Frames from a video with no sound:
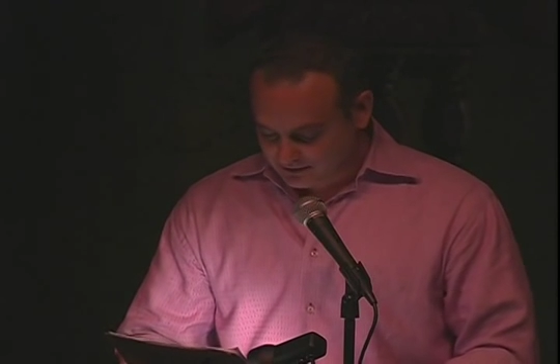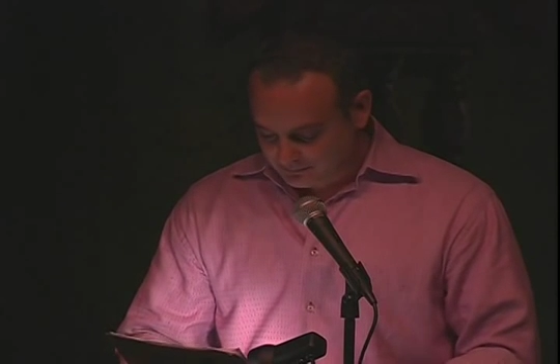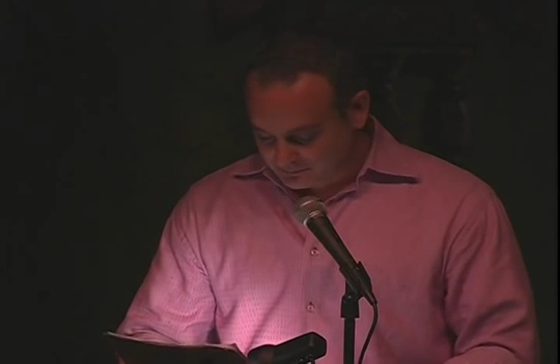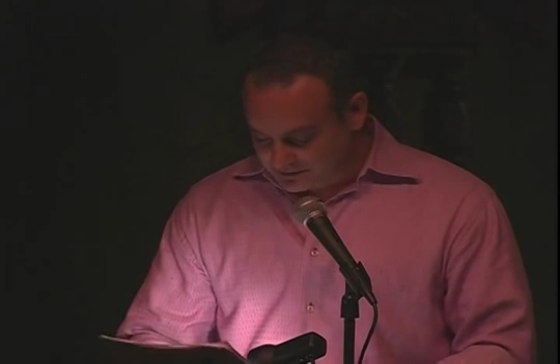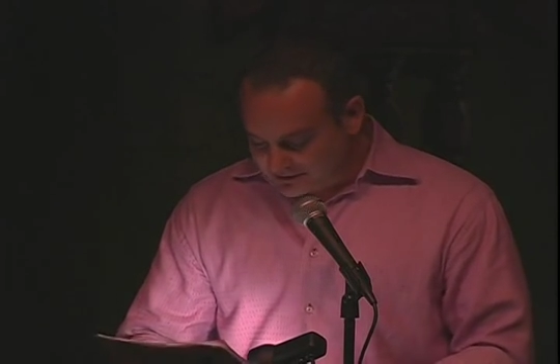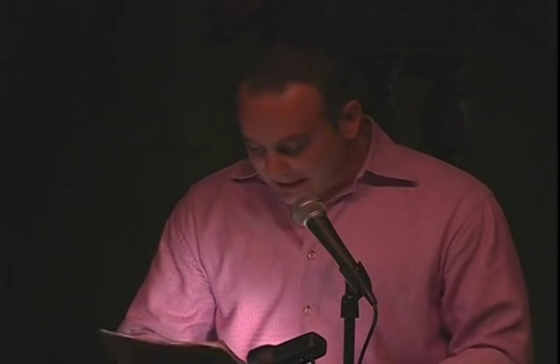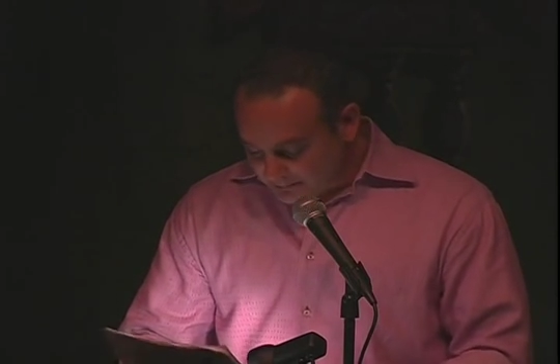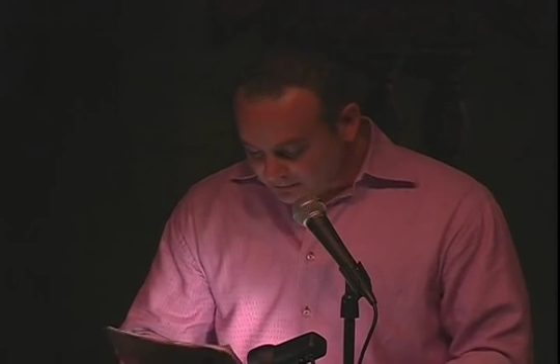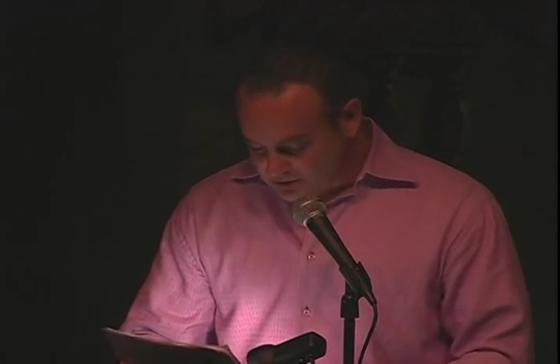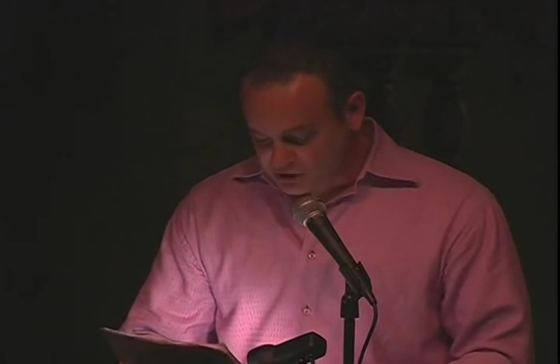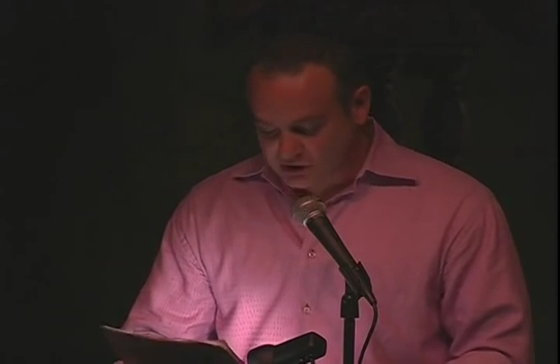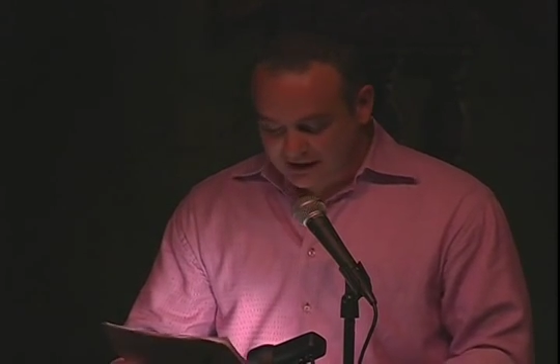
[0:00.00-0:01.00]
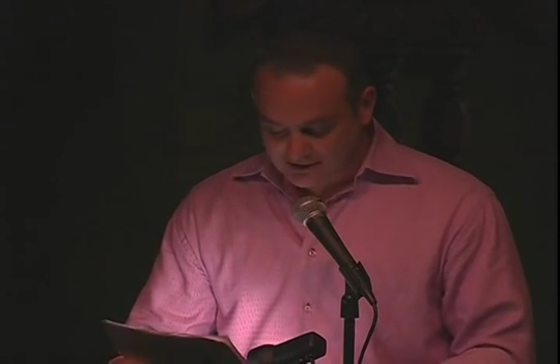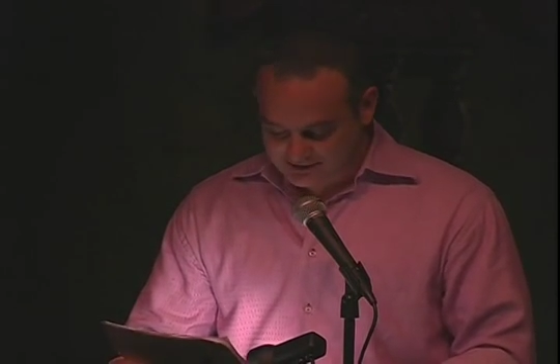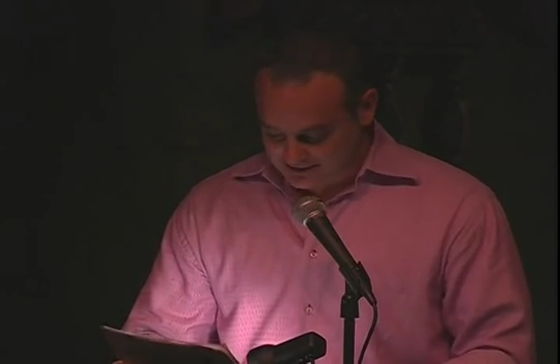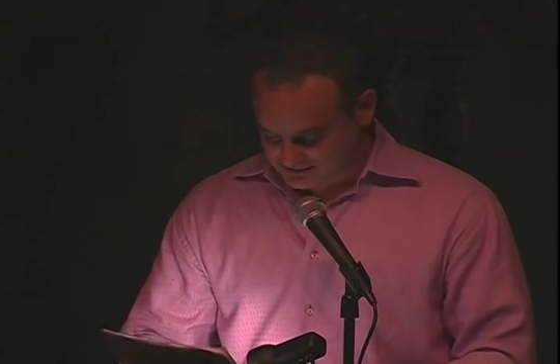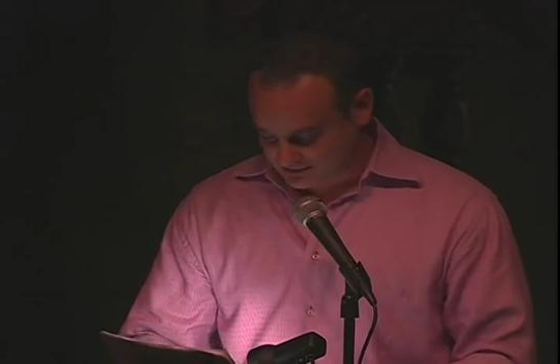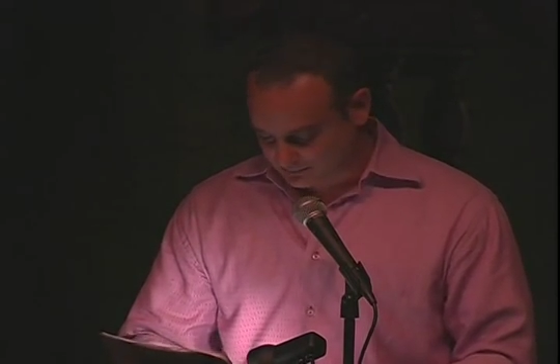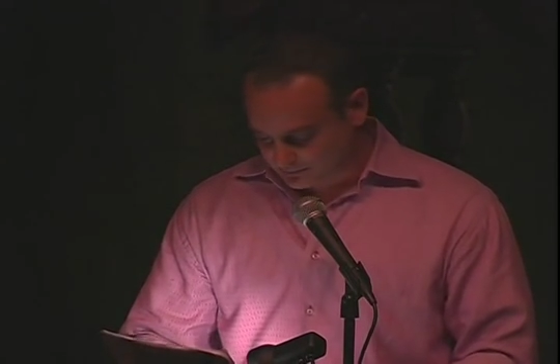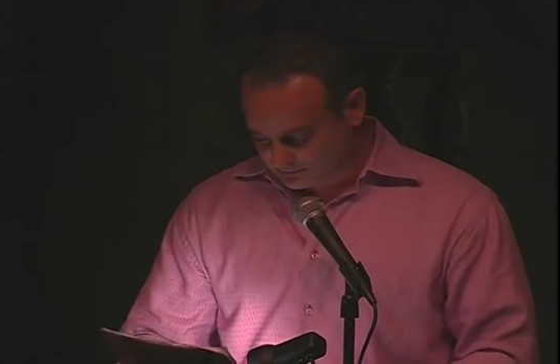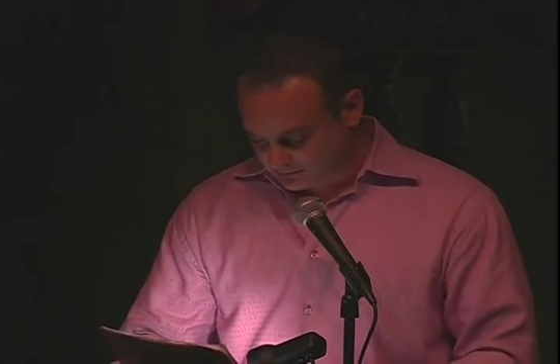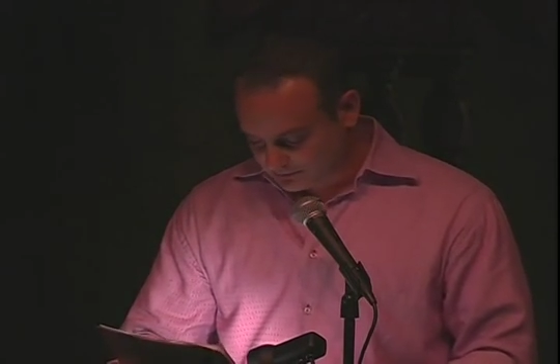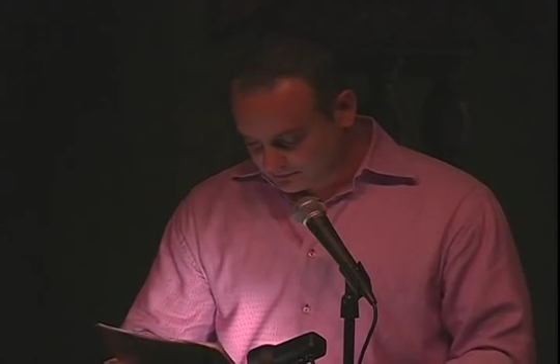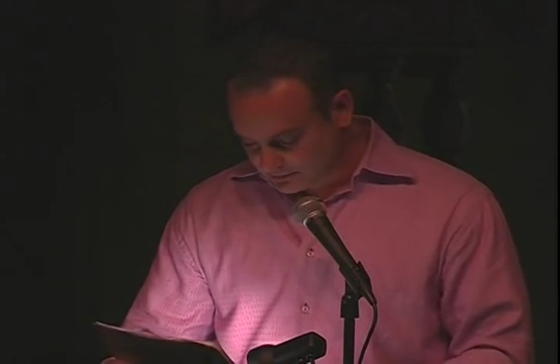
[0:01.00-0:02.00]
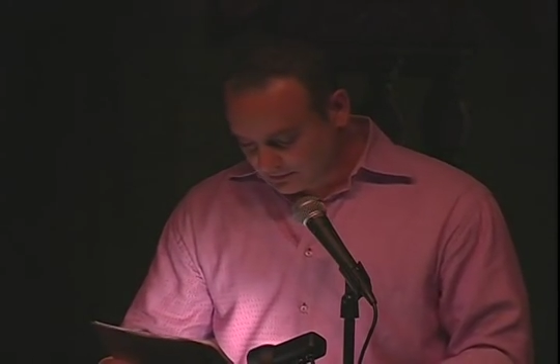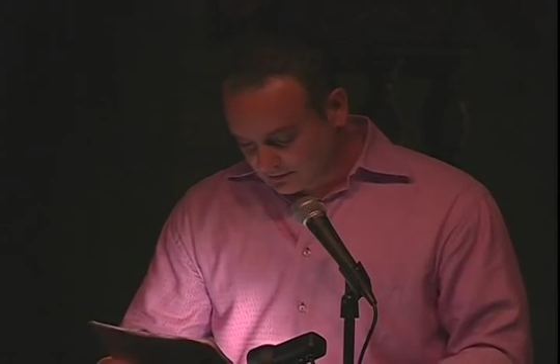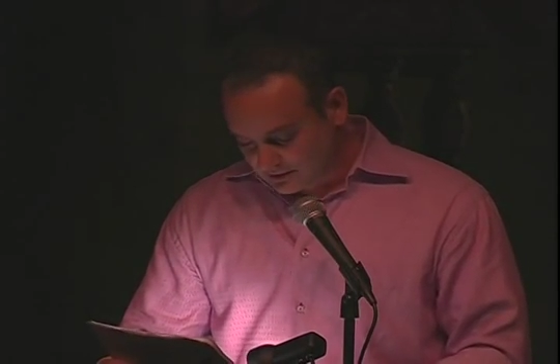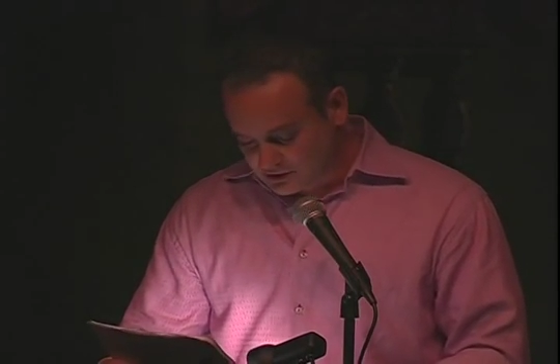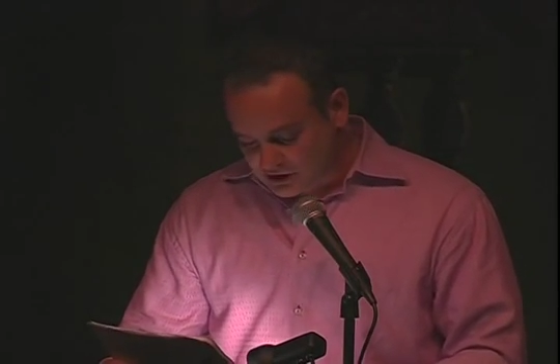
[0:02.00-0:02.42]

but the neighborhood changed that summer. It